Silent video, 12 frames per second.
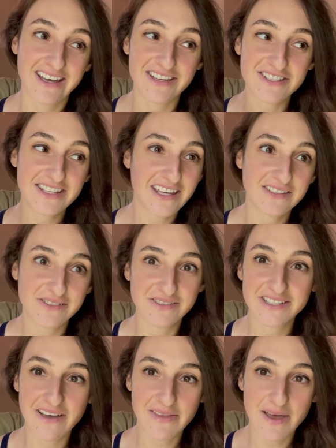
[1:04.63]
on just how to do
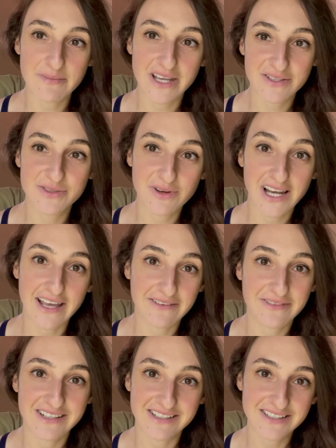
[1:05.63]
stuff that makes your
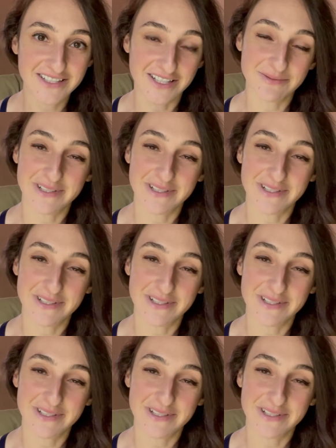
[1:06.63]
life easier